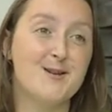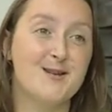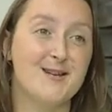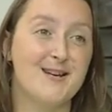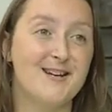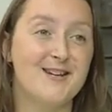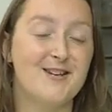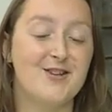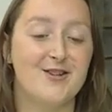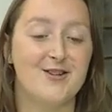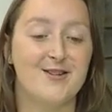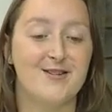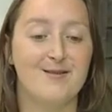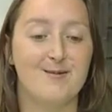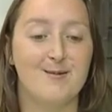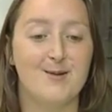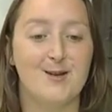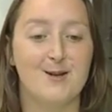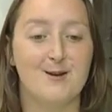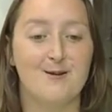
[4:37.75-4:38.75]

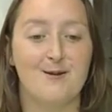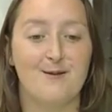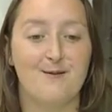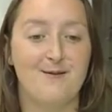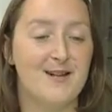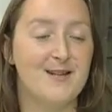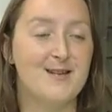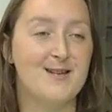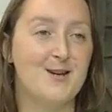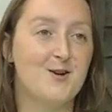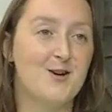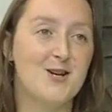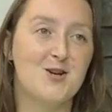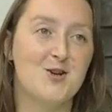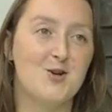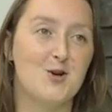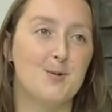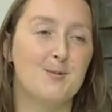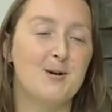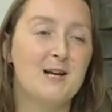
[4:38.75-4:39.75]
surgeon to a fancy dress
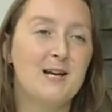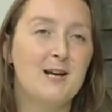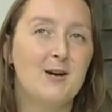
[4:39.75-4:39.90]
shop,